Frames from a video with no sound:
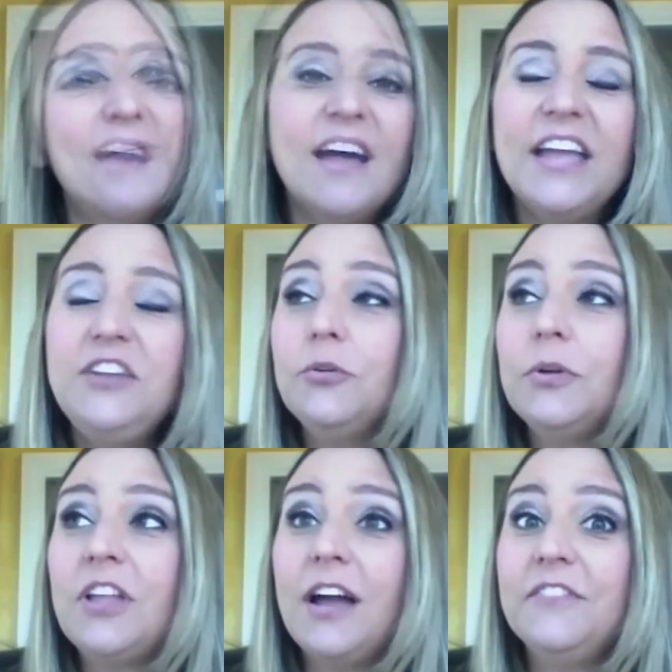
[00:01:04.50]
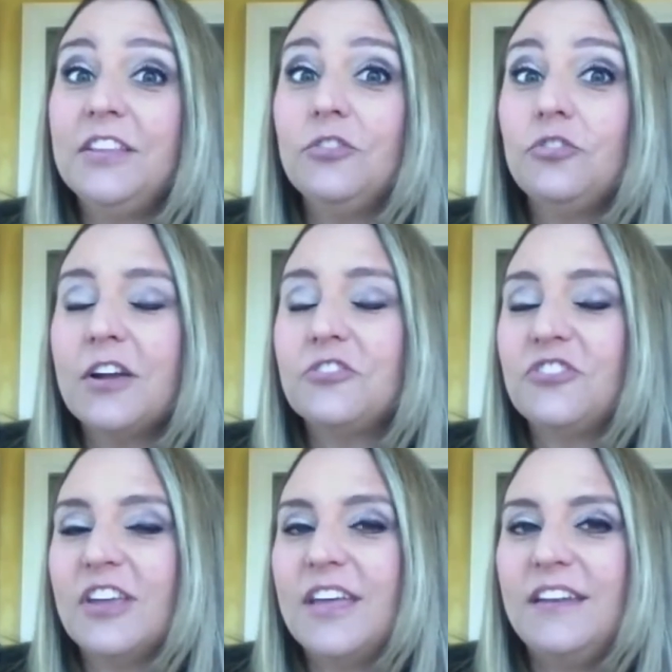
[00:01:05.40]
I do a lot of
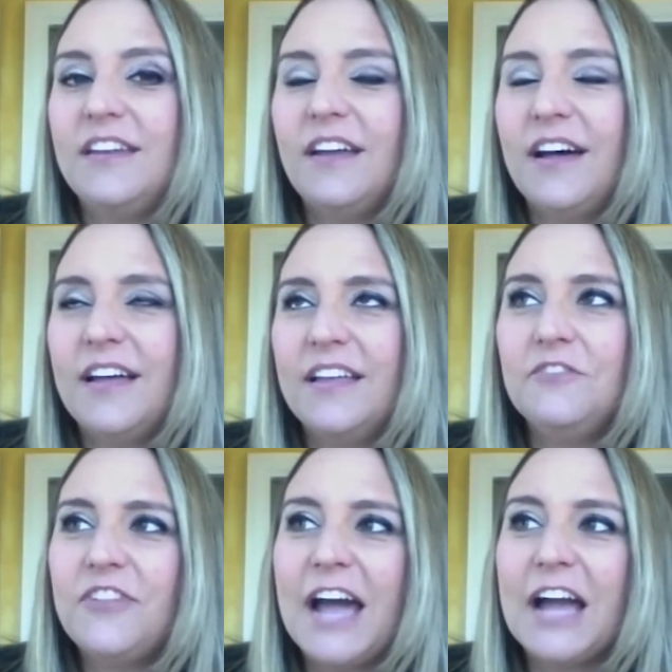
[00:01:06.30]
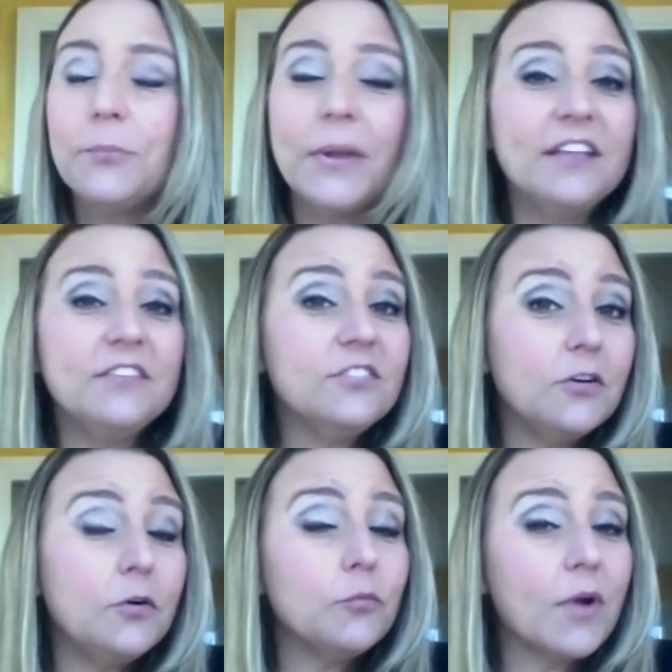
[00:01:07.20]
instruction, uh, in fact, but I
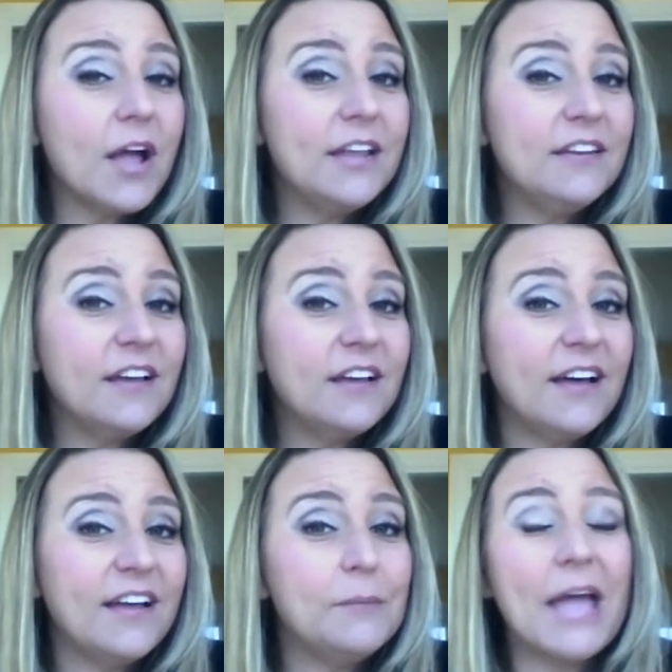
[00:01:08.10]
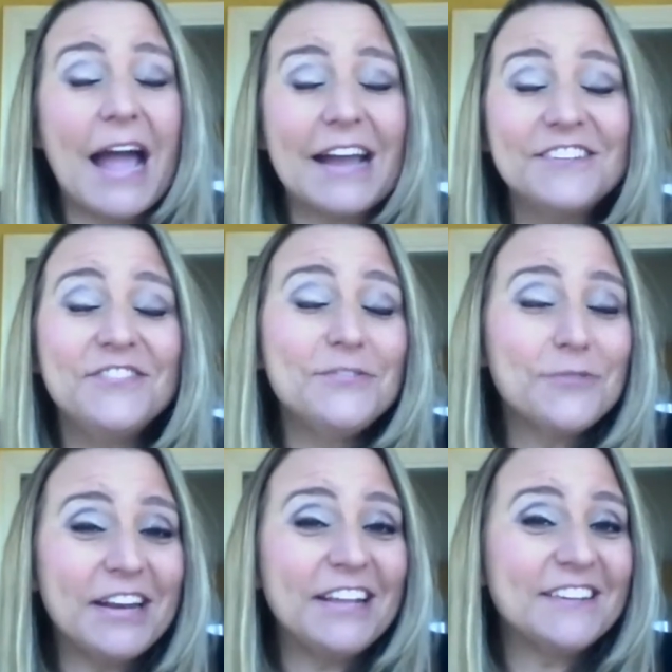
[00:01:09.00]
still run, uh, I'm active in
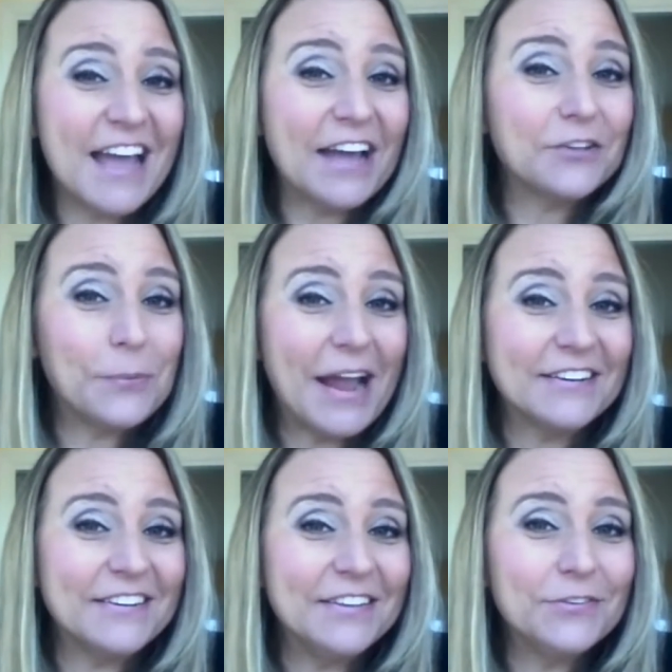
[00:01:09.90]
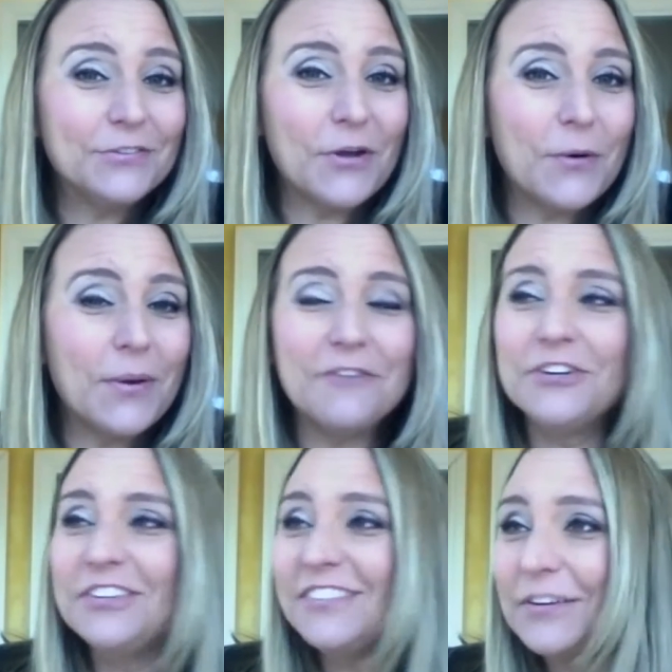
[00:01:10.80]
running a tax practice. So
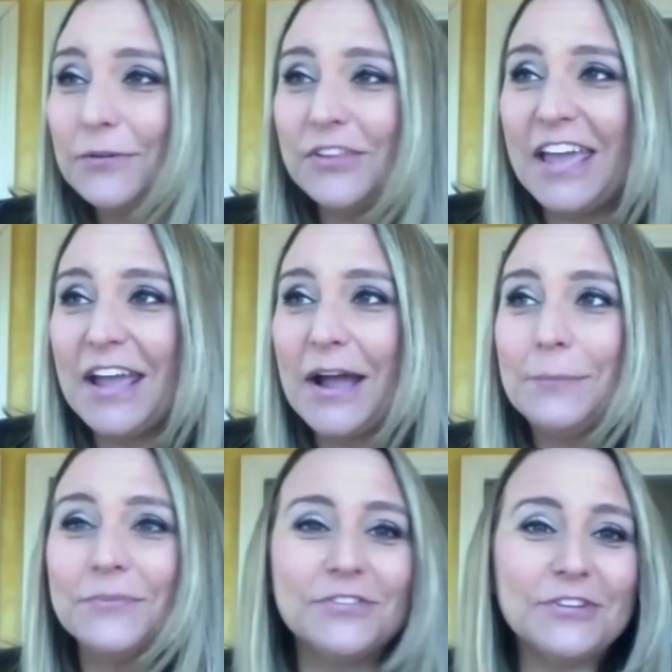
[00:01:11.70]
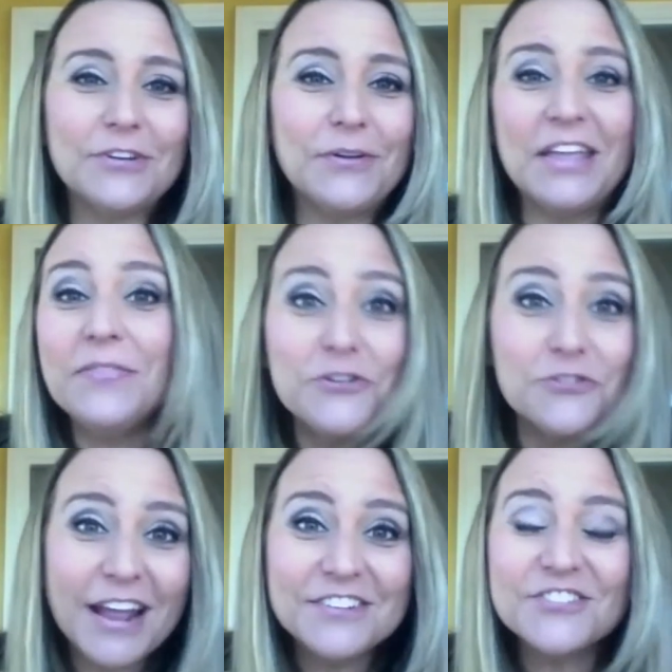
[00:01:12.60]
every single day I'm still in the
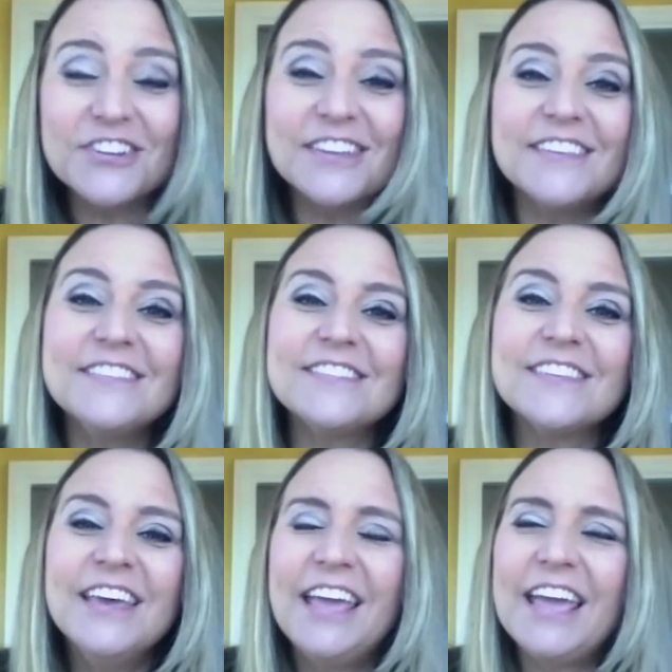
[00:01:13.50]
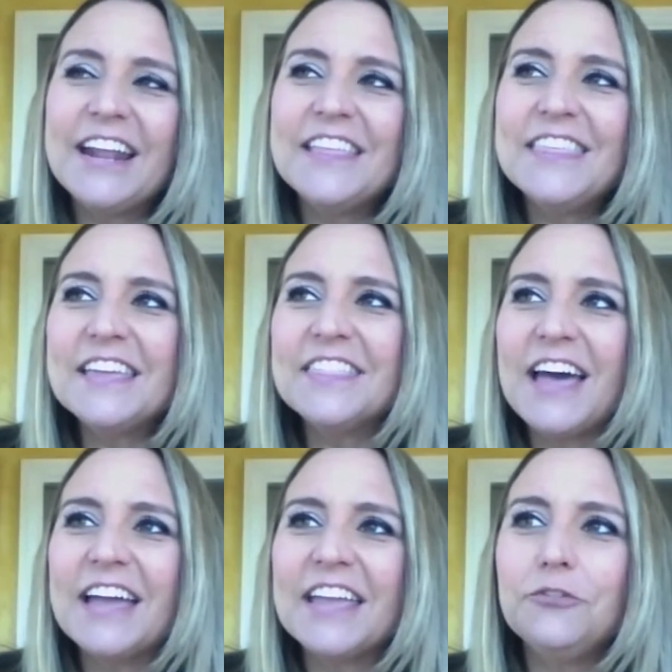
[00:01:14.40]
trenches. And I think
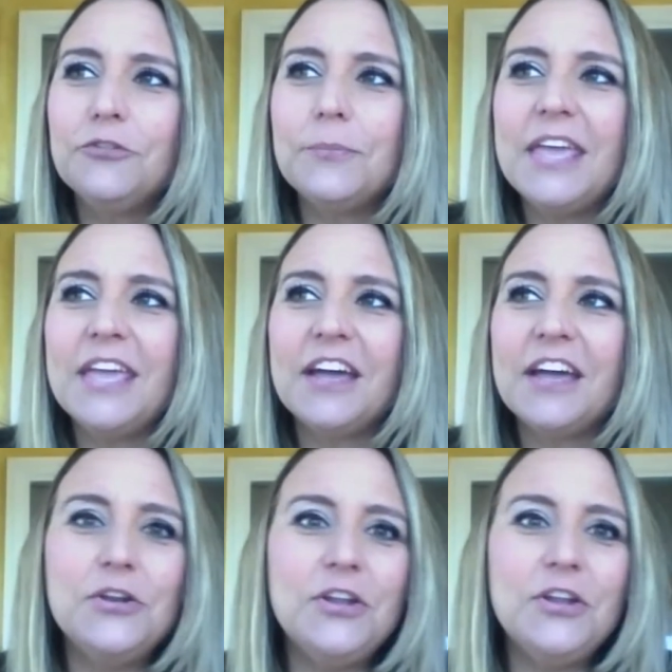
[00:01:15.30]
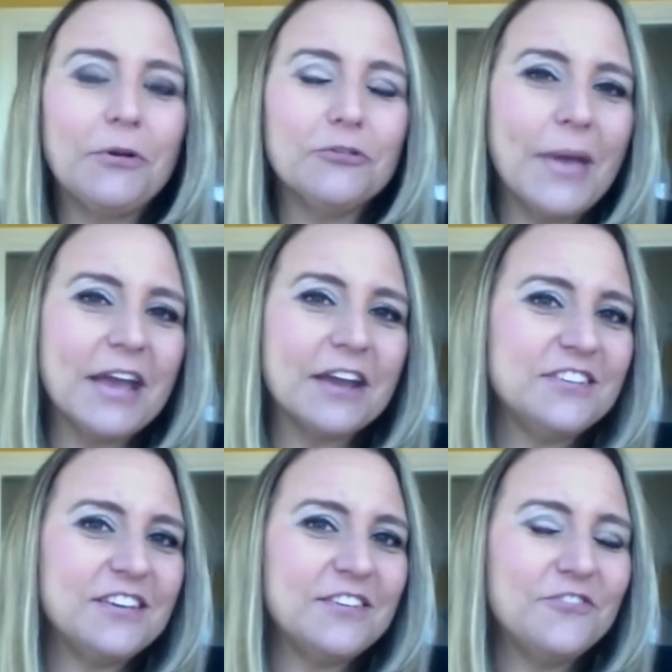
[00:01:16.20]
that gives me a unique
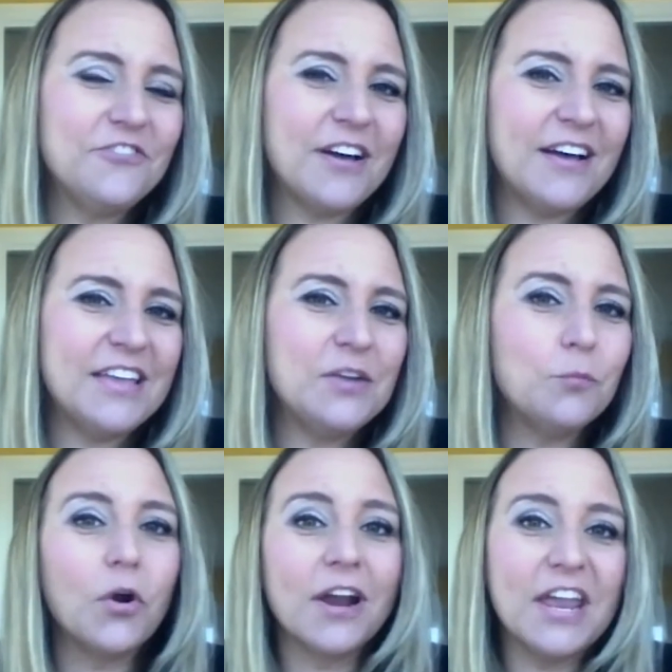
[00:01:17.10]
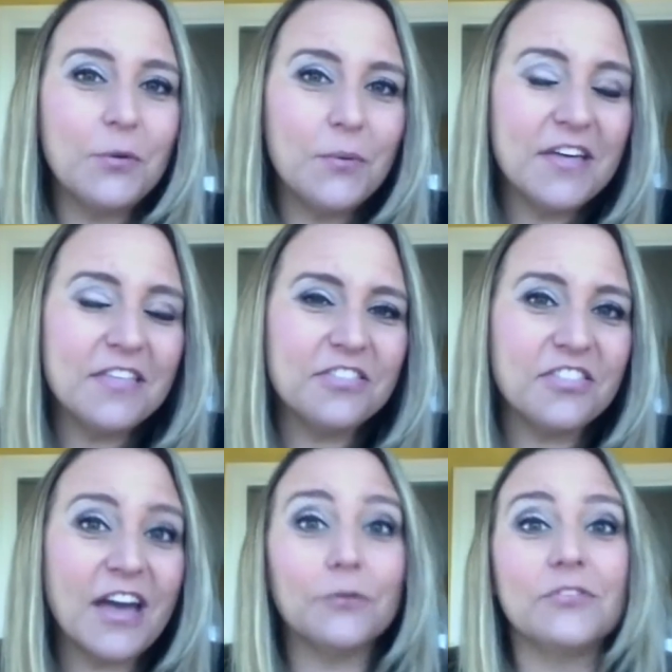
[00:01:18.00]
perspective uh, in working with
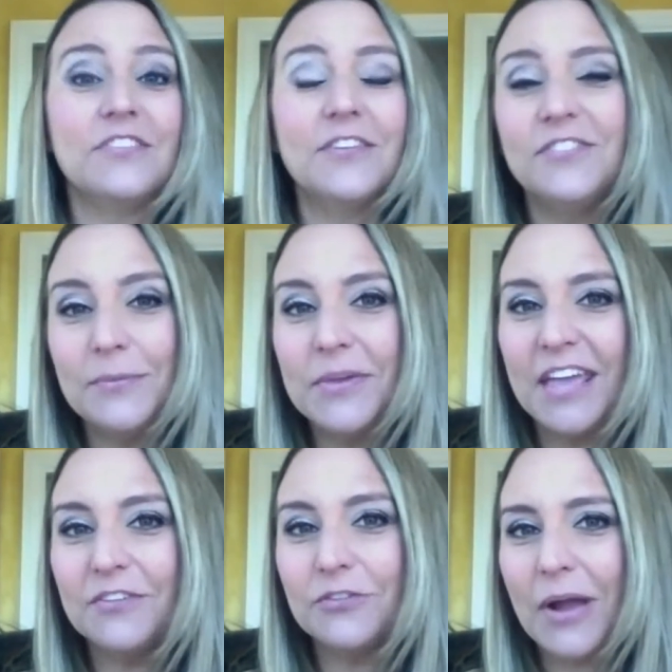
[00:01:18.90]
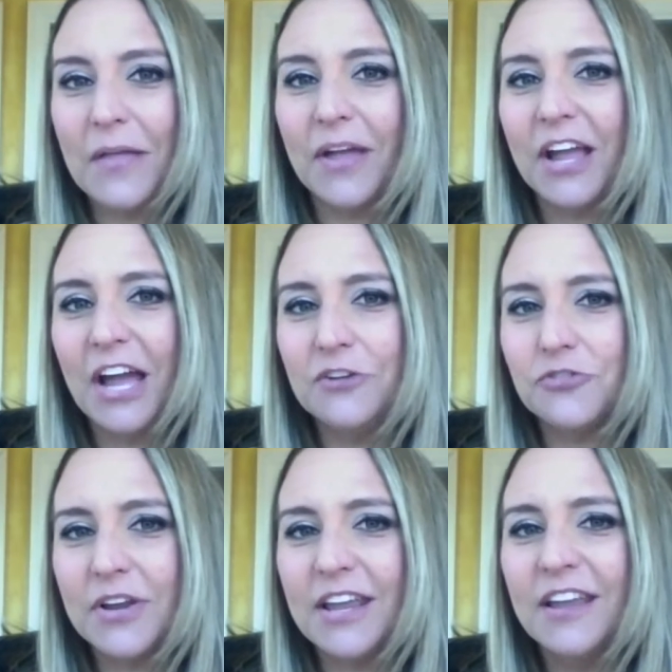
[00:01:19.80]
thousands of CPAs around the
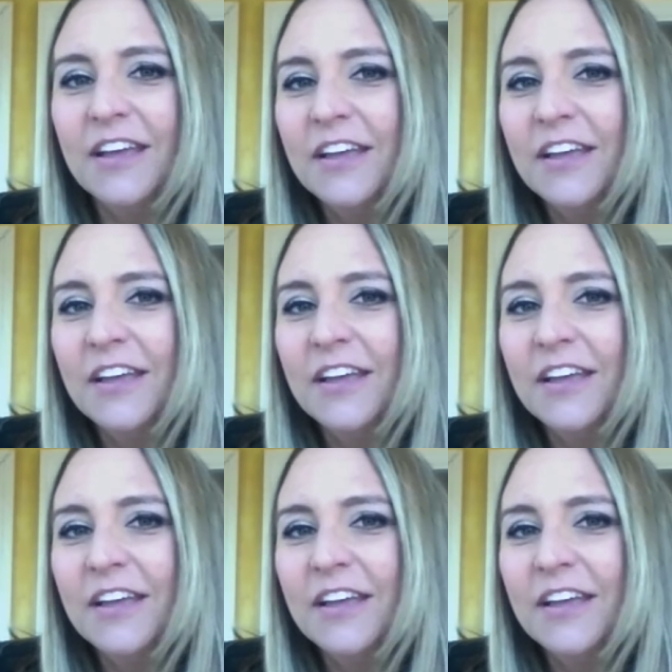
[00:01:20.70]
country.